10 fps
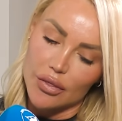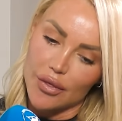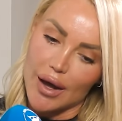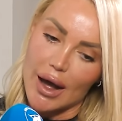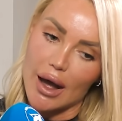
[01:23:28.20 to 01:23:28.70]

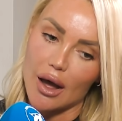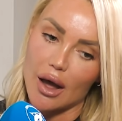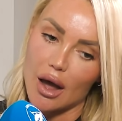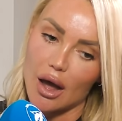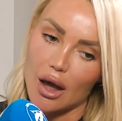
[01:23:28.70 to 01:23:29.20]
that
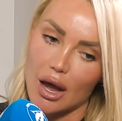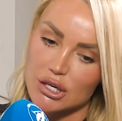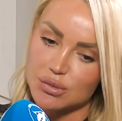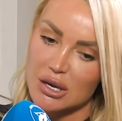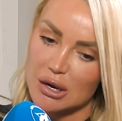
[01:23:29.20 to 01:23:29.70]

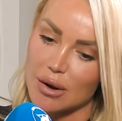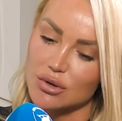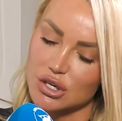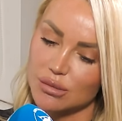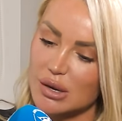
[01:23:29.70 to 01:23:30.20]
I speak
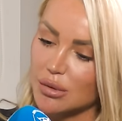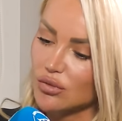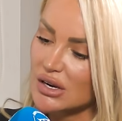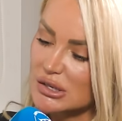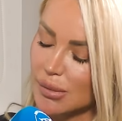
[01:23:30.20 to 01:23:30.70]
about it and people
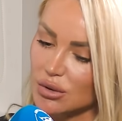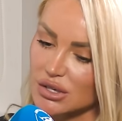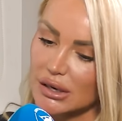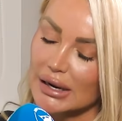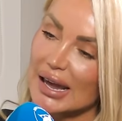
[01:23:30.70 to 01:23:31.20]
read about
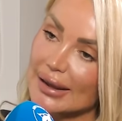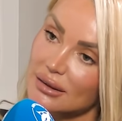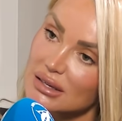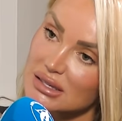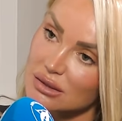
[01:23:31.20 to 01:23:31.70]
it, and I get
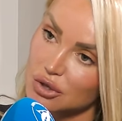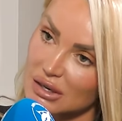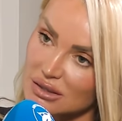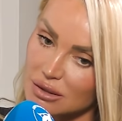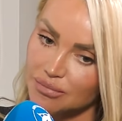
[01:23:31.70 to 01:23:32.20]
that it's
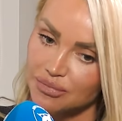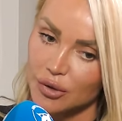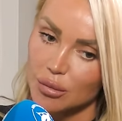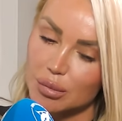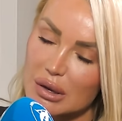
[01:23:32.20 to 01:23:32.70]
interesting,
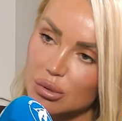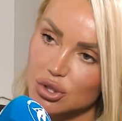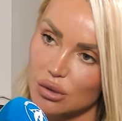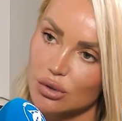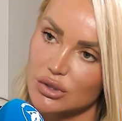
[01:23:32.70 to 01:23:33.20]
but people
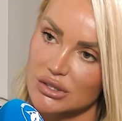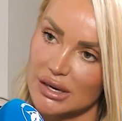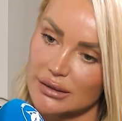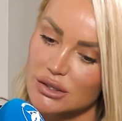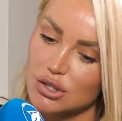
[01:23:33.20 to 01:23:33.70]
don't
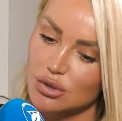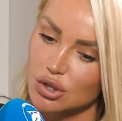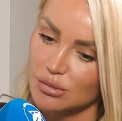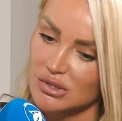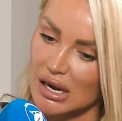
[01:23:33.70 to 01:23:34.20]
understand it. So
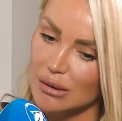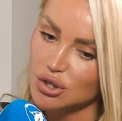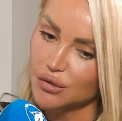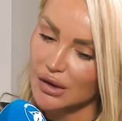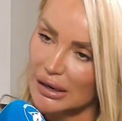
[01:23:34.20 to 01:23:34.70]

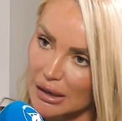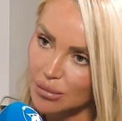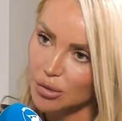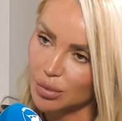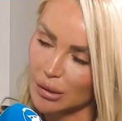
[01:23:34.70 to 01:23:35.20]
sometimes you feel
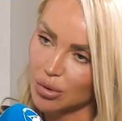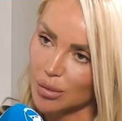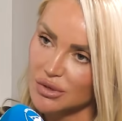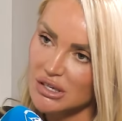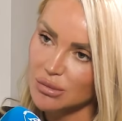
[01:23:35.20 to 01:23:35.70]
like public
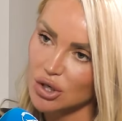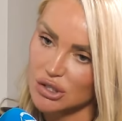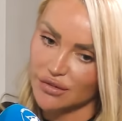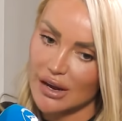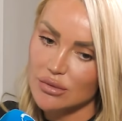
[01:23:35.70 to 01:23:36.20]
property
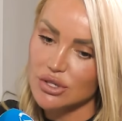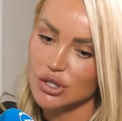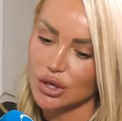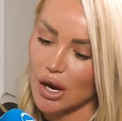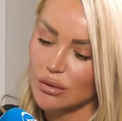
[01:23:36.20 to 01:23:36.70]
because if I was
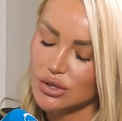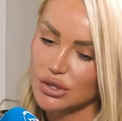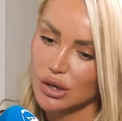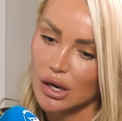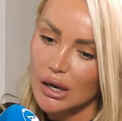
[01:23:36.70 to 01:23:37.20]
to go
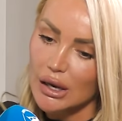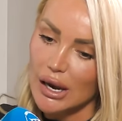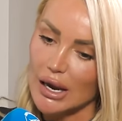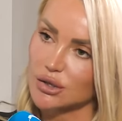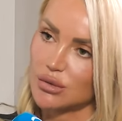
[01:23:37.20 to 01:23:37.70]
to,
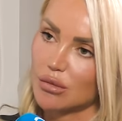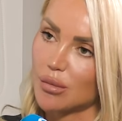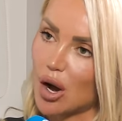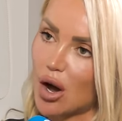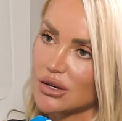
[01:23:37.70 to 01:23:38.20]
I don't know, a
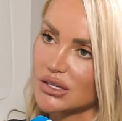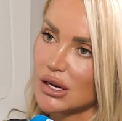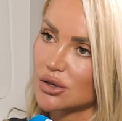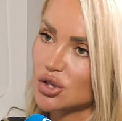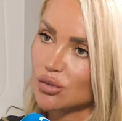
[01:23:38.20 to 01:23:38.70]

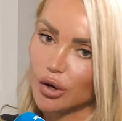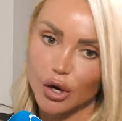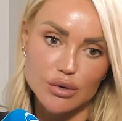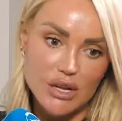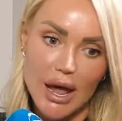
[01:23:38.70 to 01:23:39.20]
party and someone
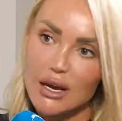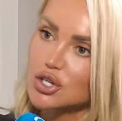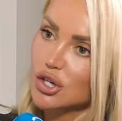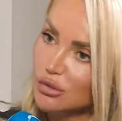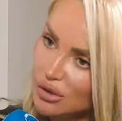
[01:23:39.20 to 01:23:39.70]
goes, "Hey,
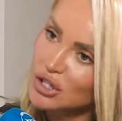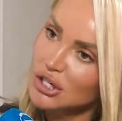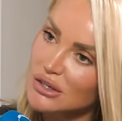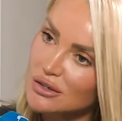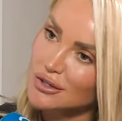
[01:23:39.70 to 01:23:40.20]
do you know what
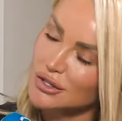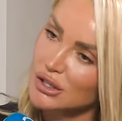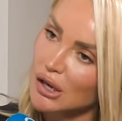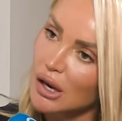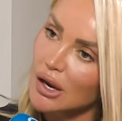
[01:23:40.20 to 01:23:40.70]
she
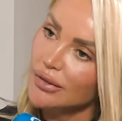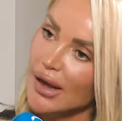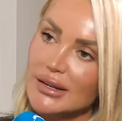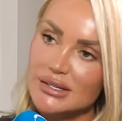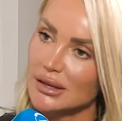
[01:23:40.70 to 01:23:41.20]
does?"
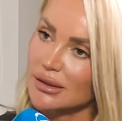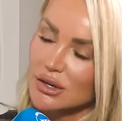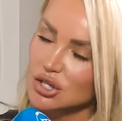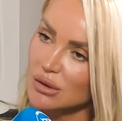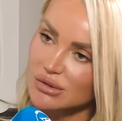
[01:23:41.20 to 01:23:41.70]
That's it
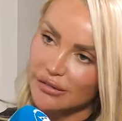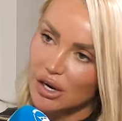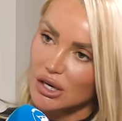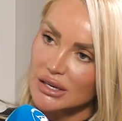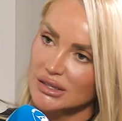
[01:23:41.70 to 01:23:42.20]
then, James.
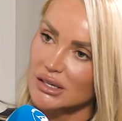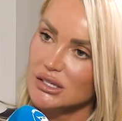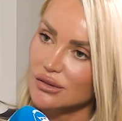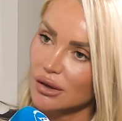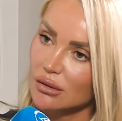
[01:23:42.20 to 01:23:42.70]
It's an
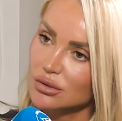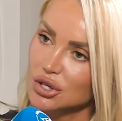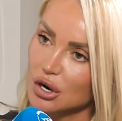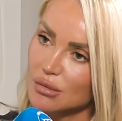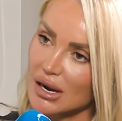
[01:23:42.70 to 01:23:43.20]
interview.
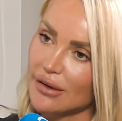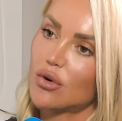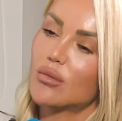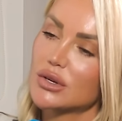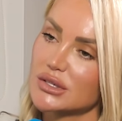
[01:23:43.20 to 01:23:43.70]
Do you know what I mean?
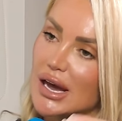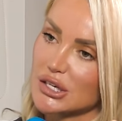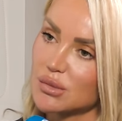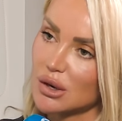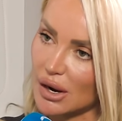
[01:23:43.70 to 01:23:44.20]
Everyone wants to
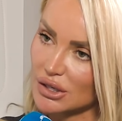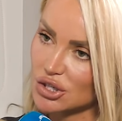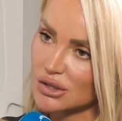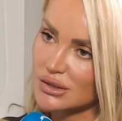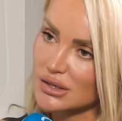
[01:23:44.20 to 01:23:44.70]
ask me
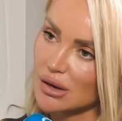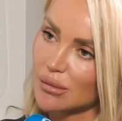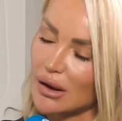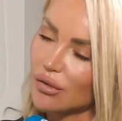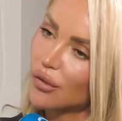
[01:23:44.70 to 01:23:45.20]
questions, and I'm
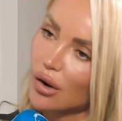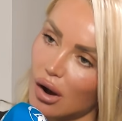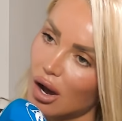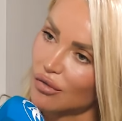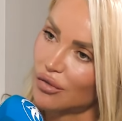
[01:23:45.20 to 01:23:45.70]
like,
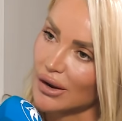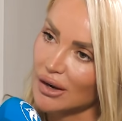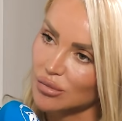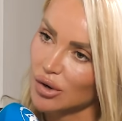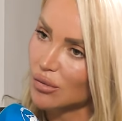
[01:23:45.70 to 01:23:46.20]
"Fuck off!"
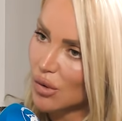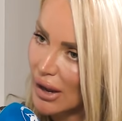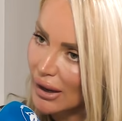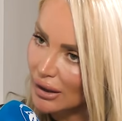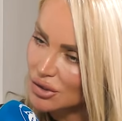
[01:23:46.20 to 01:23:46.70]
Like I'm not in
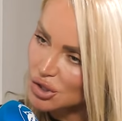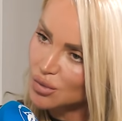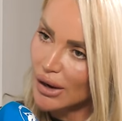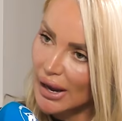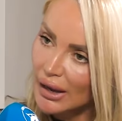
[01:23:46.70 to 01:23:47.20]
work. I just
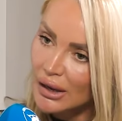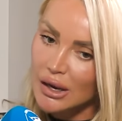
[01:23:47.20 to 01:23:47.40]
want to.